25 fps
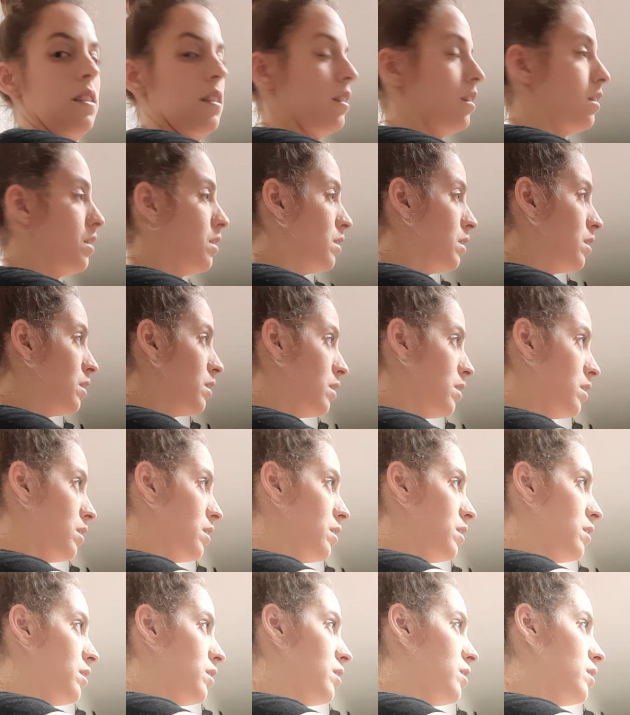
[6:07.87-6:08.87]

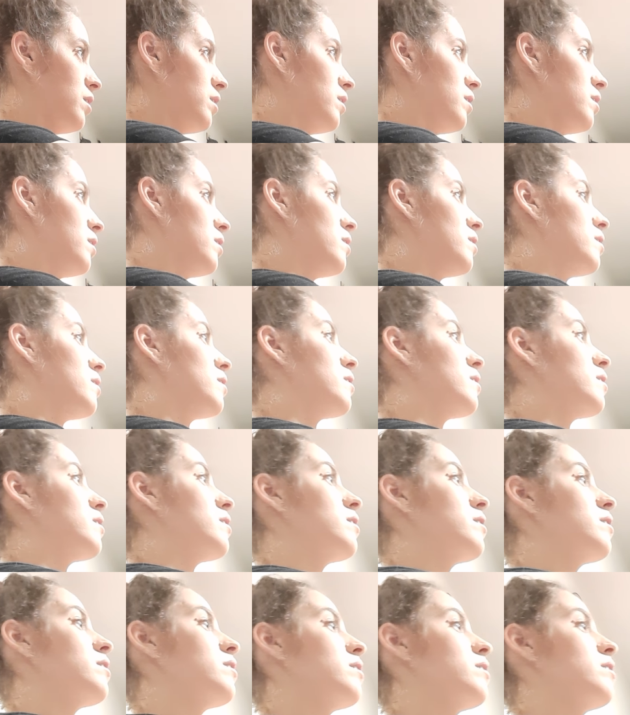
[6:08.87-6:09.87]

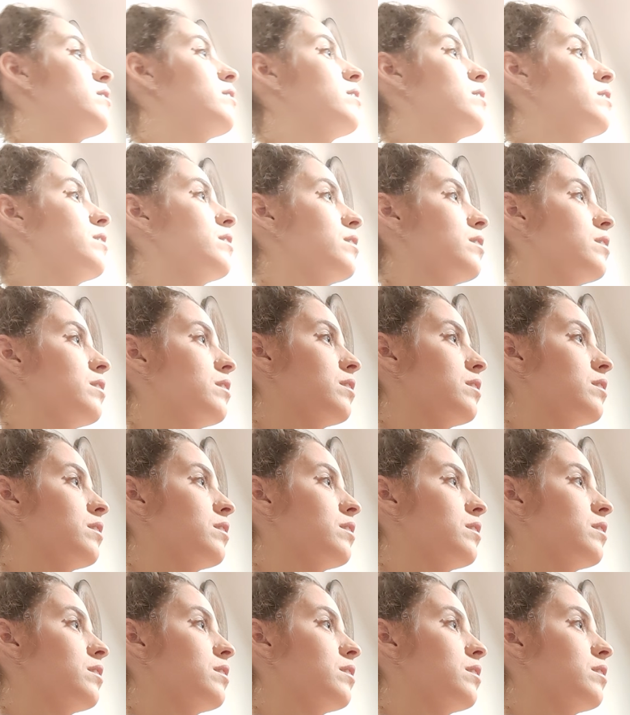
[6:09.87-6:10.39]
[no speech]